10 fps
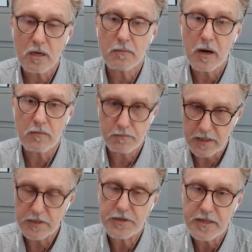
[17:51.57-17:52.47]
about
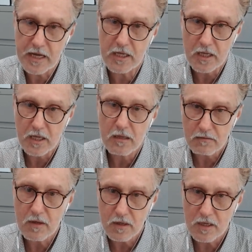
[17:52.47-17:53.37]
building that
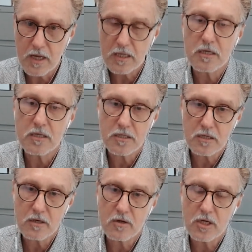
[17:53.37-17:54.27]
connectedness
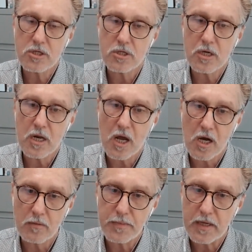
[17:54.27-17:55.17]
and cohesion and
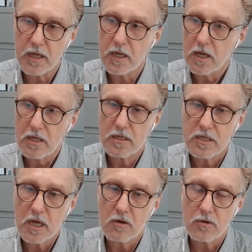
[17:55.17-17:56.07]
helping the
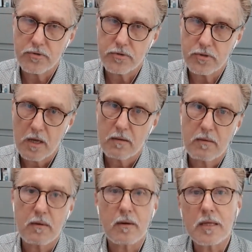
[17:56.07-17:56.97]
stakeholders
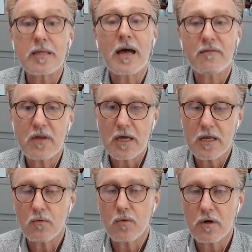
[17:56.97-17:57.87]
in
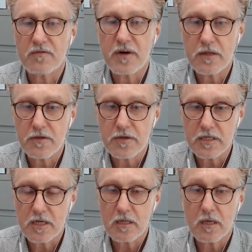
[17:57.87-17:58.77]
navigating where to find the things
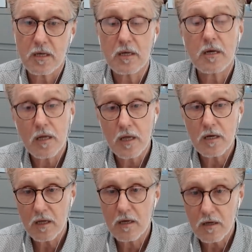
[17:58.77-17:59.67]
that they need
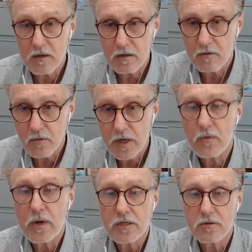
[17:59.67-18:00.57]
in a quick
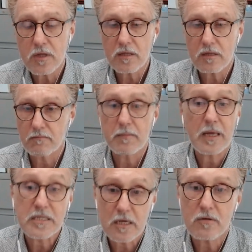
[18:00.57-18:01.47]
way, so that
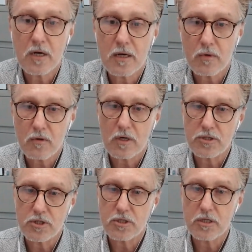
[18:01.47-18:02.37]
because they're time
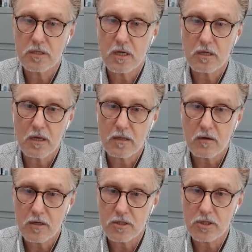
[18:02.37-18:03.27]
crunched and they're
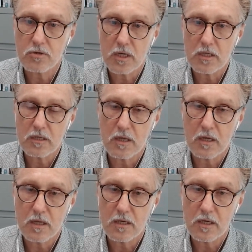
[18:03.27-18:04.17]
constrained
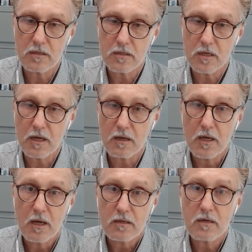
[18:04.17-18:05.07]
and they need to
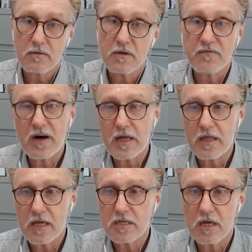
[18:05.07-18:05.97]
find
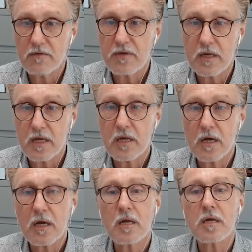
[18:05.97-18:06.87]
that stuff in
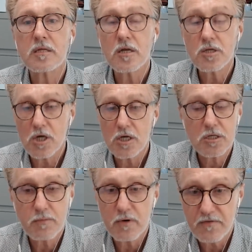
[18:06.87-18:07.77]
a
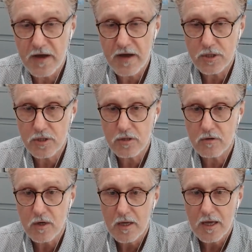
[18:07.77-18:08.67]
digestible fashion too.
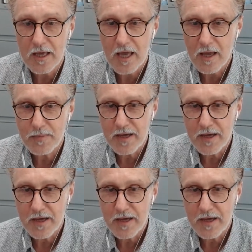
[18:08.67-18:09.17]
It can't be